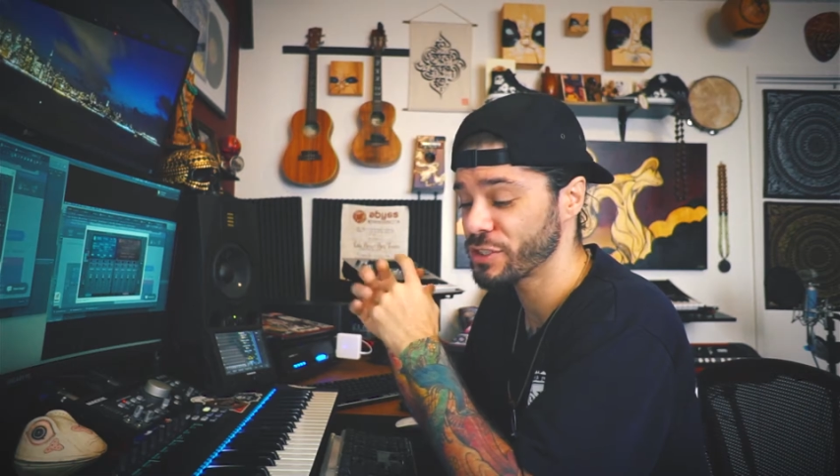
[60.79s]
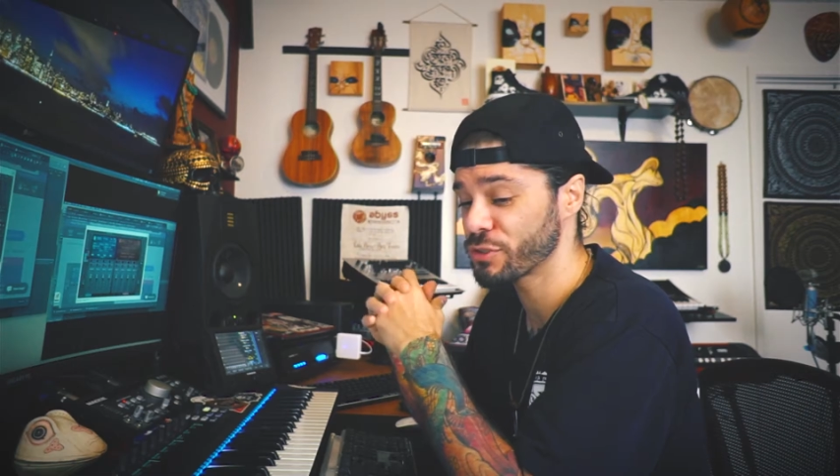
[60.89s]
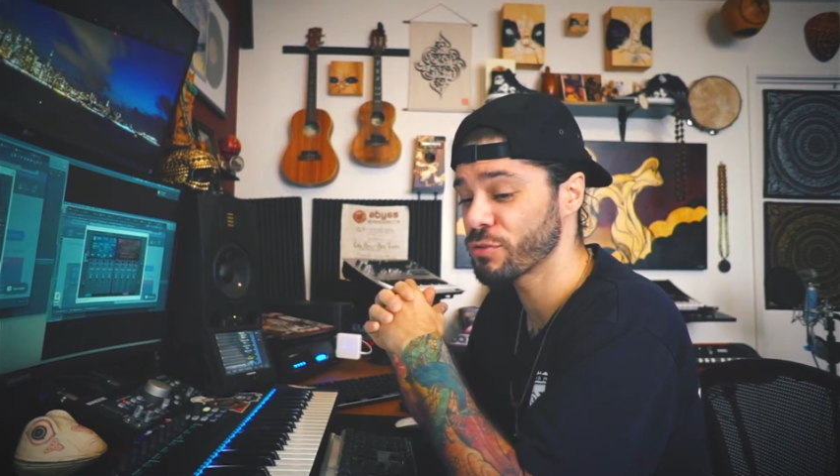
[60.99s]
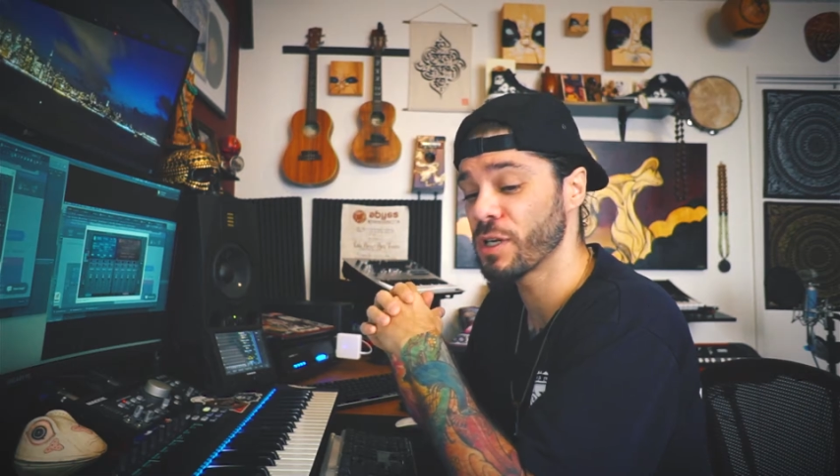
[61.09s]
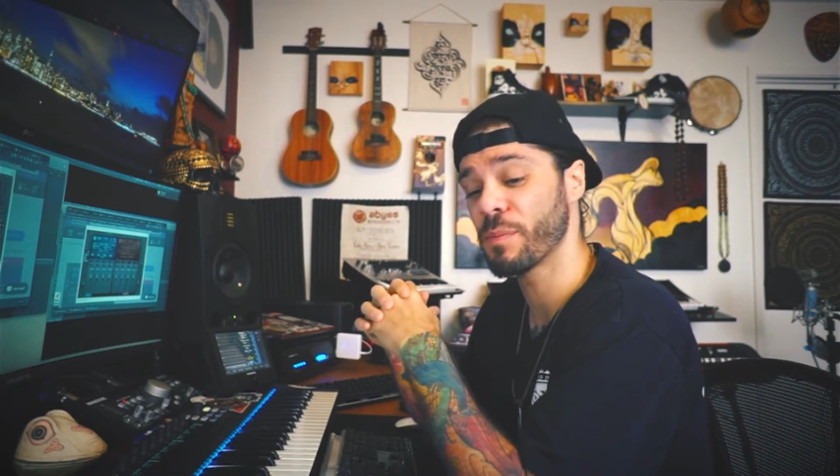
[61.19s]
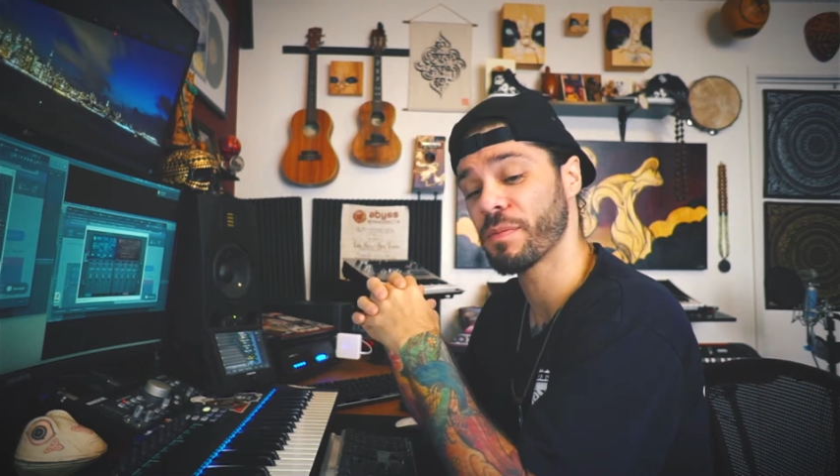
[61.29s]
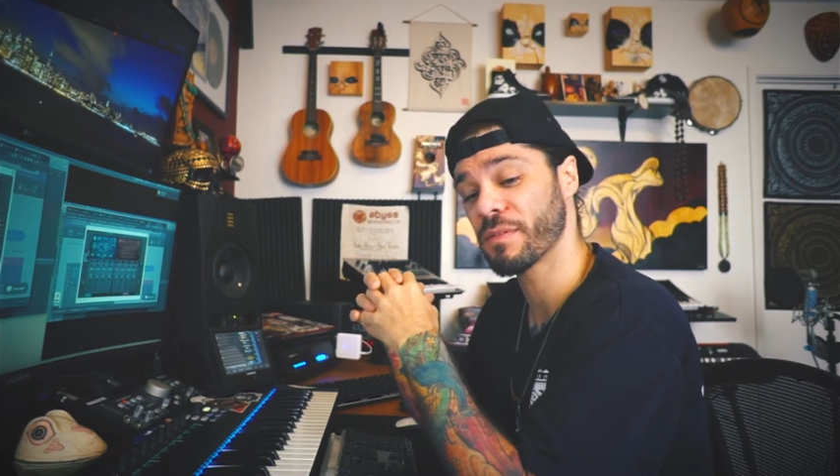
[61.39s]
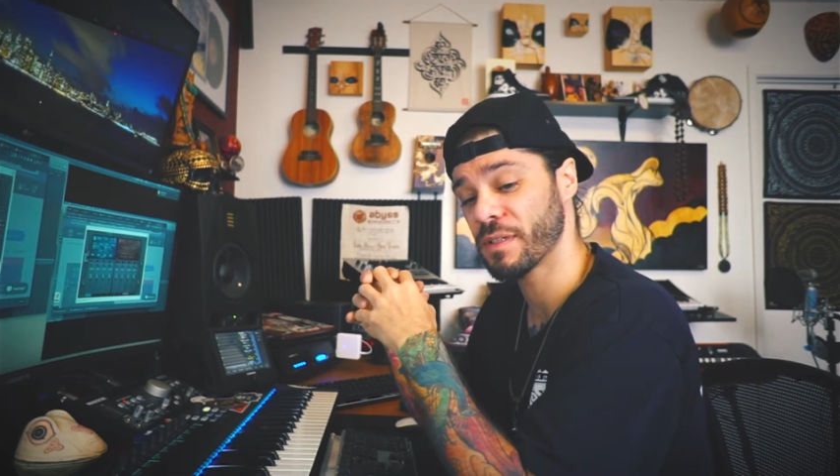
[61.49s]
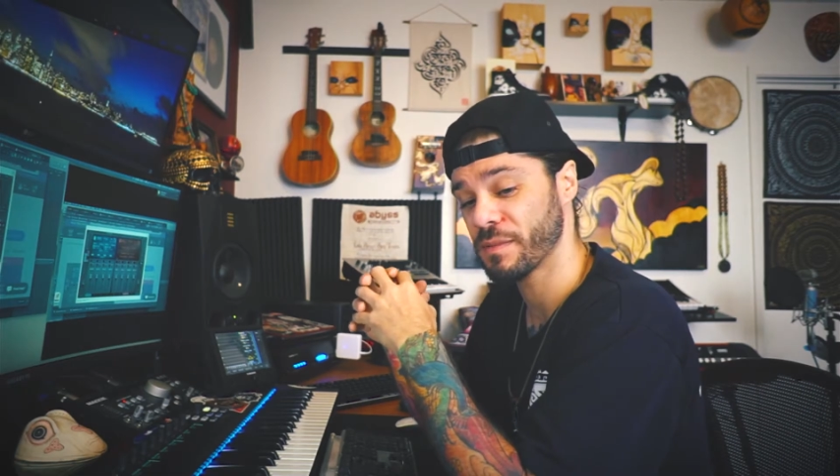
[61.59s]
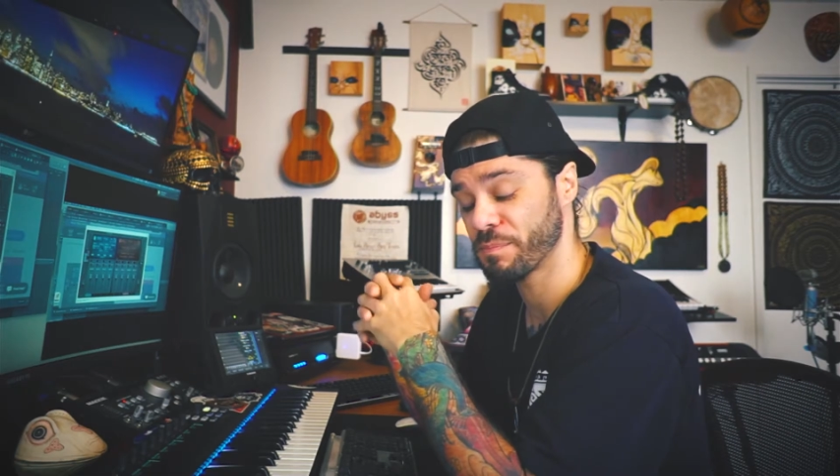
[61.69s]
screw up
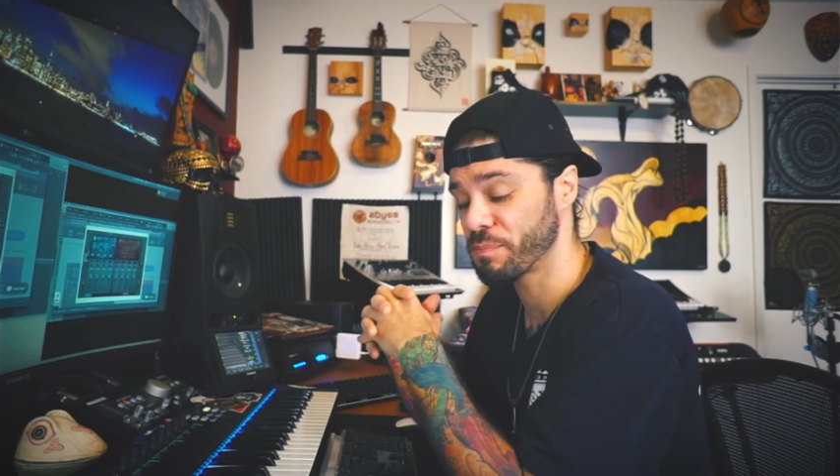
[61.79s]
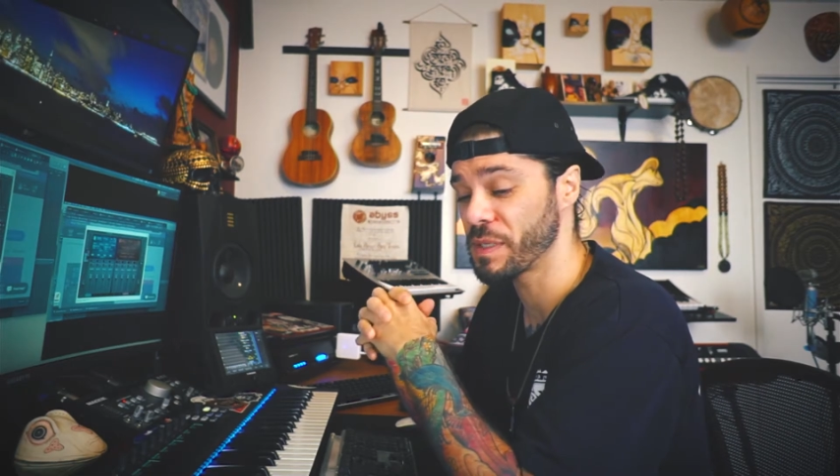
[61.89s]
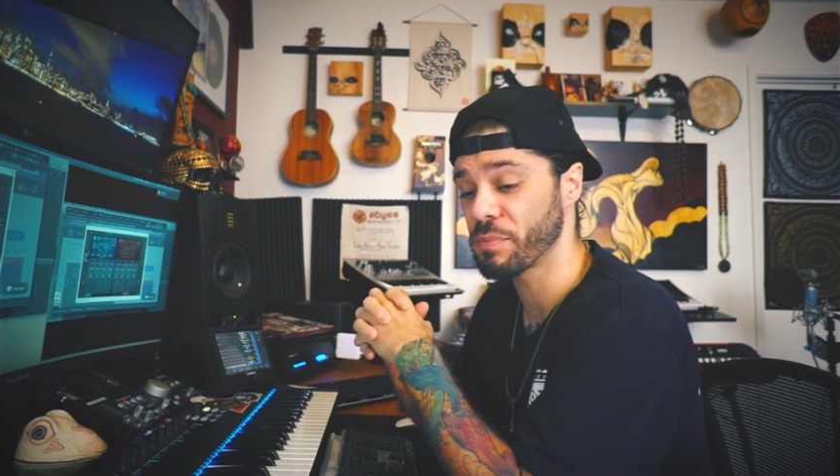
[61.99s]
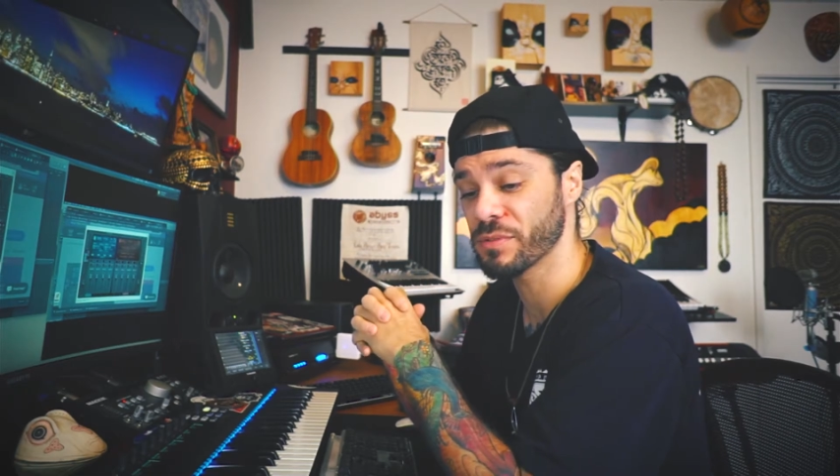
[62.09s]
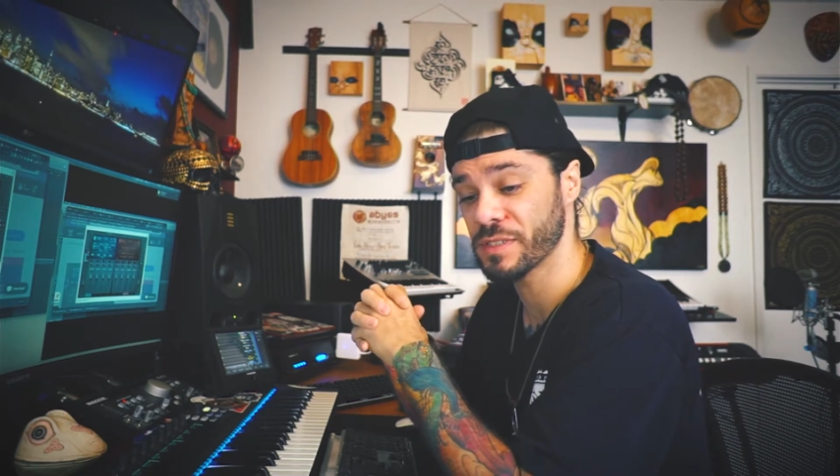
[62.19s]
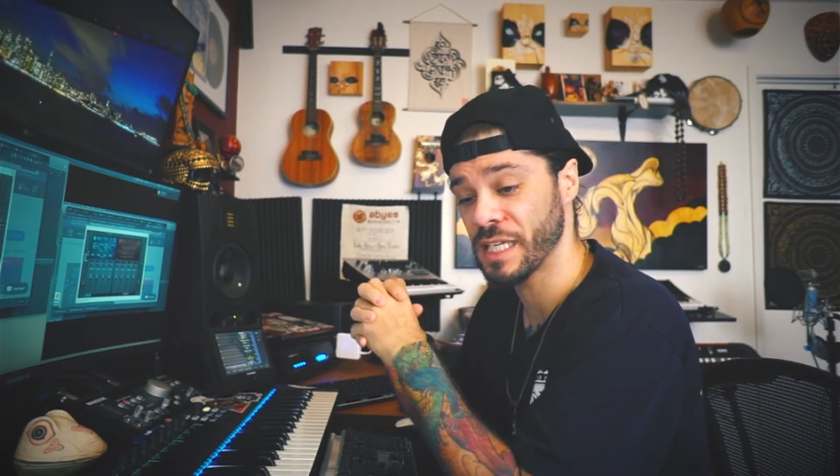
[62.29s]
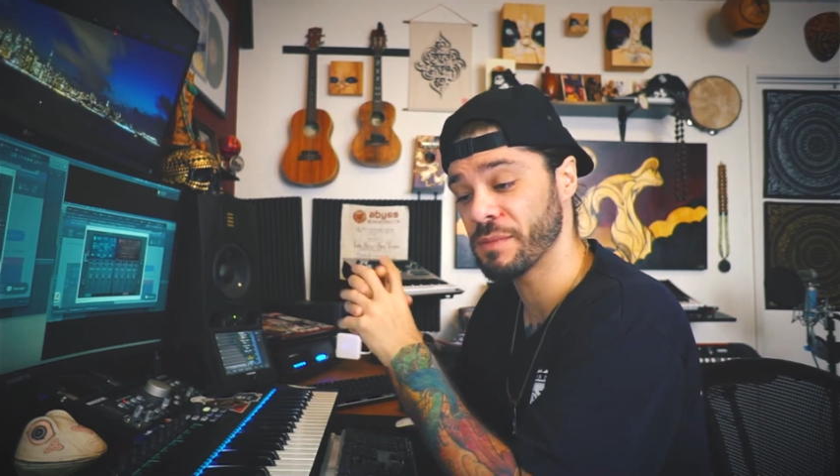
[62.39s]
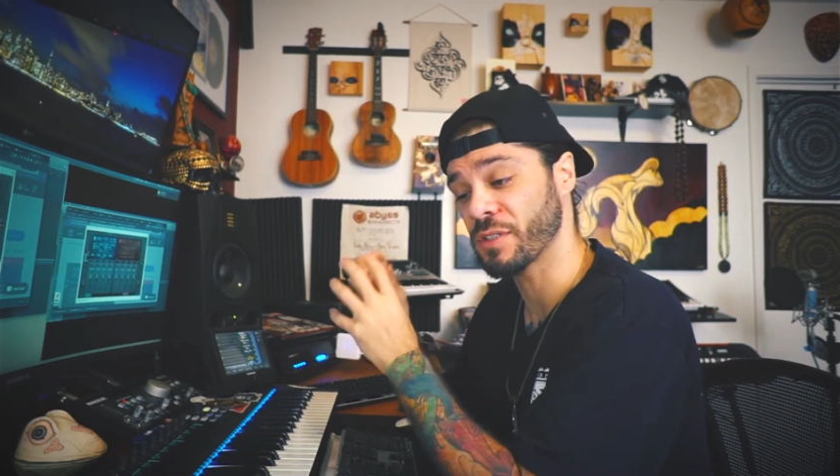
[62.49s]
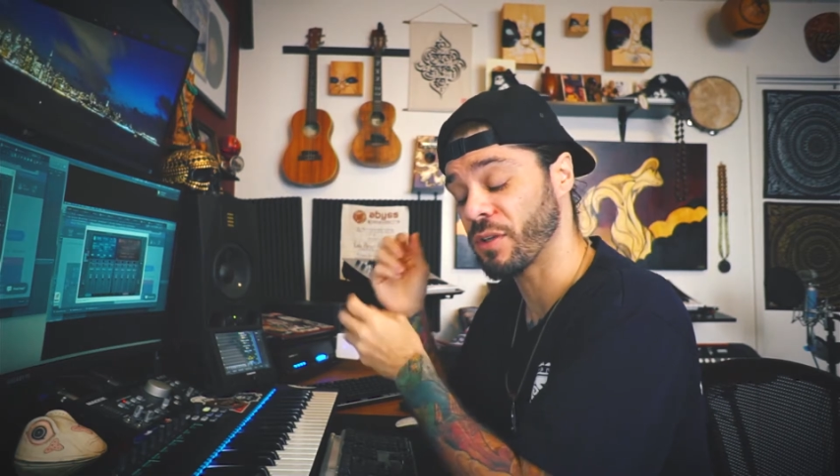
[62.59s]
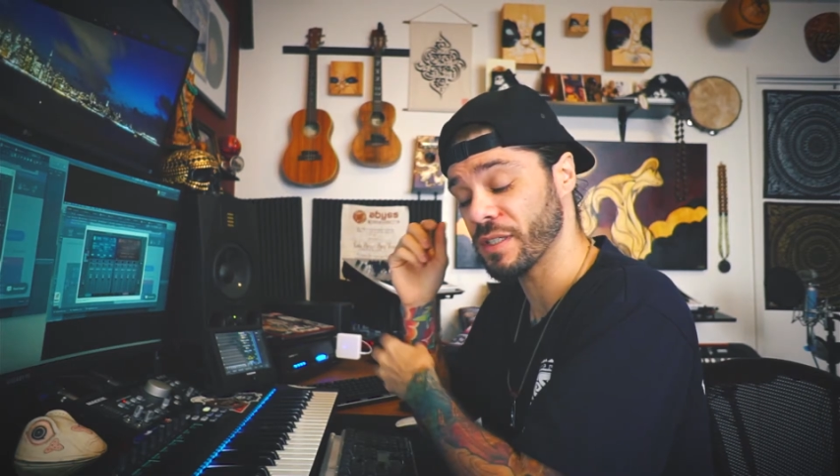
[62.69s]
people's
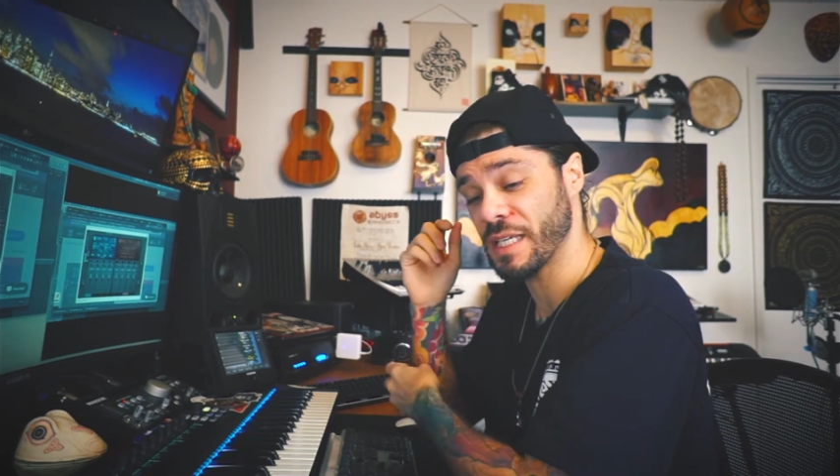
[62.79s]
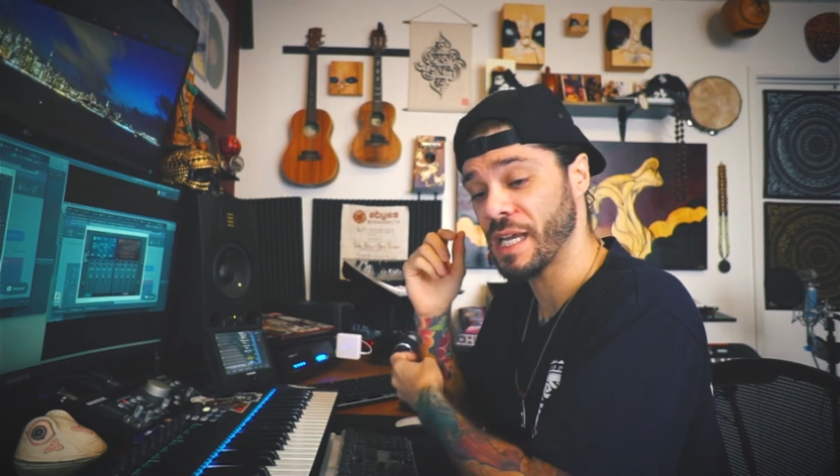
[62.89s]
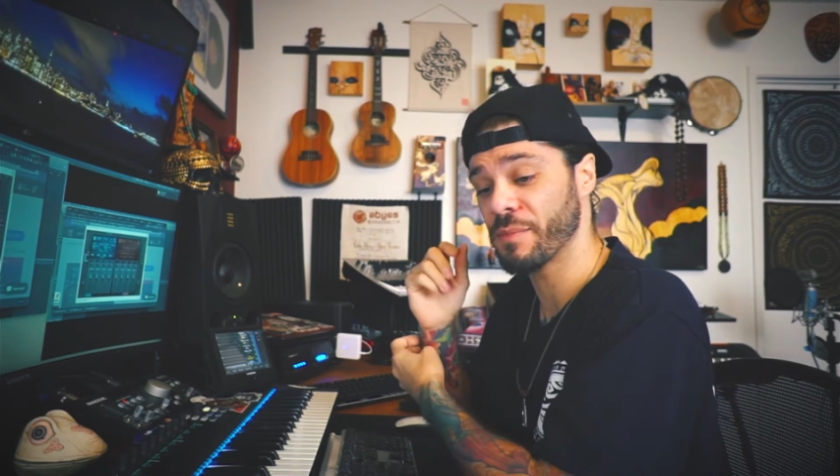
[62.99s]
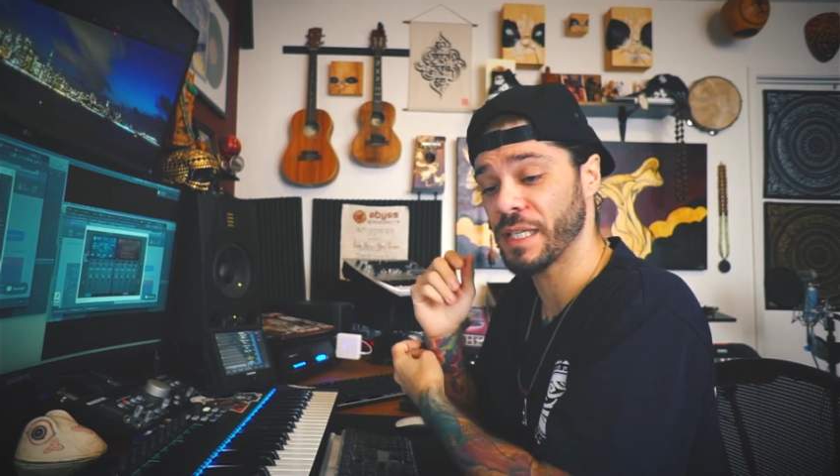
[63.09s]
names all the time.